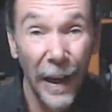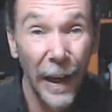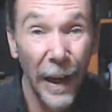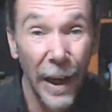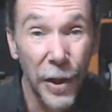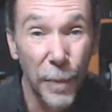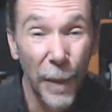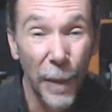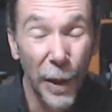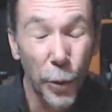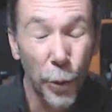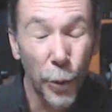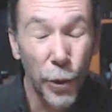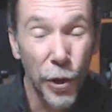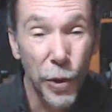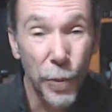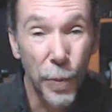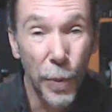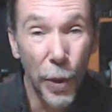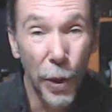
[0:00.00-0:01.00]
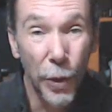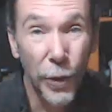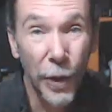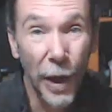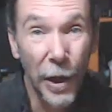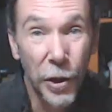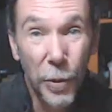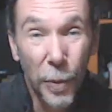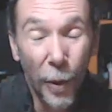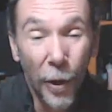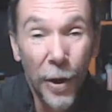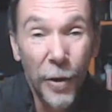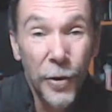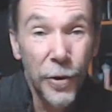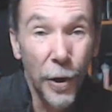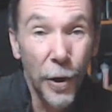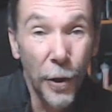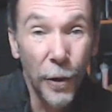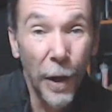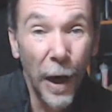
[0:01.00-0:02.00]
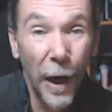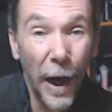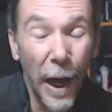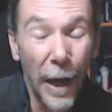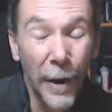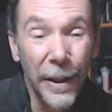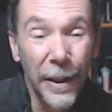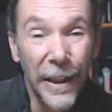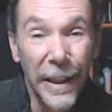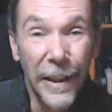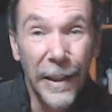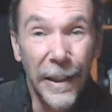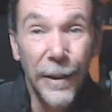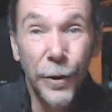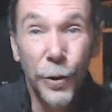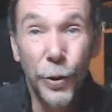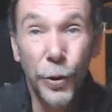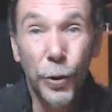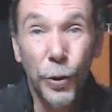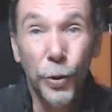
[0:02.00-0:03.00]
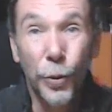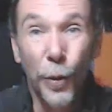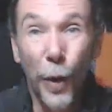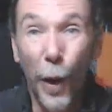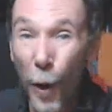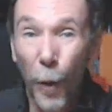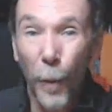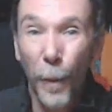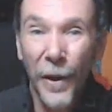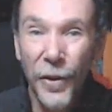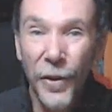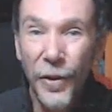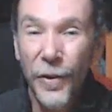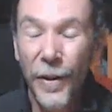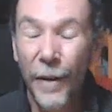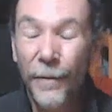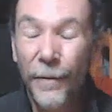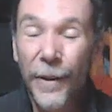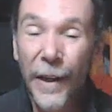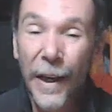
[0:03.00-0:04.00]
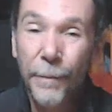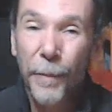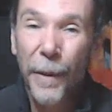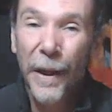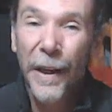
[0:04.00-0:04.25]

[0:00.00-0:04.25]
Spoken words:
It's my daughter's birthday tomorrow, so I need to do a whole bunch of stuff yet.